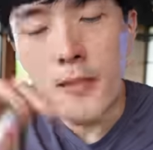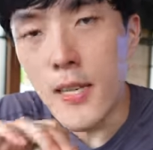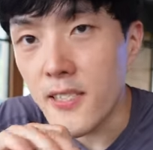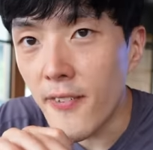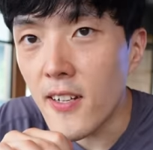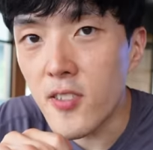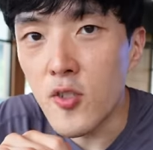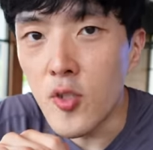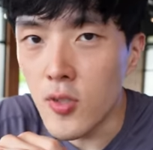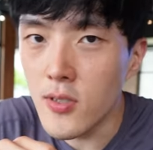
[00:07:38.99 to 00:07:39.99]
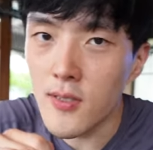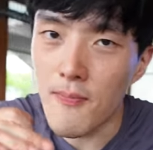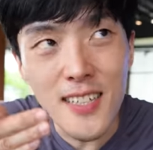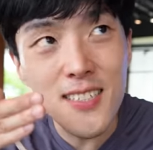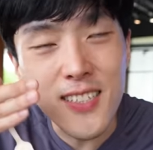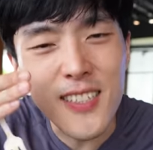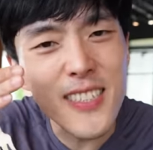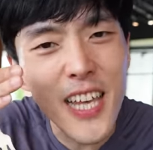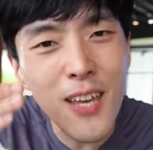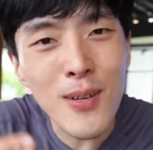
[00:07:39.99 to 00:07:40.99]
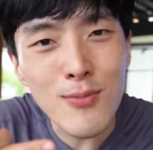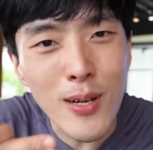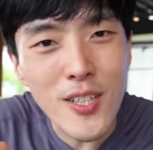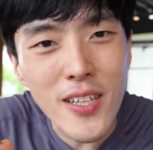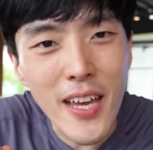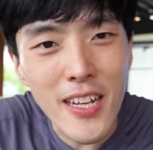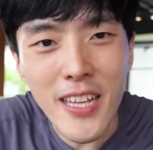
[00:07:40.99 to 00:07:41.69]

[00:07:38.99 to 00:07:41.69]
As far as the noodles, it's the same as what you get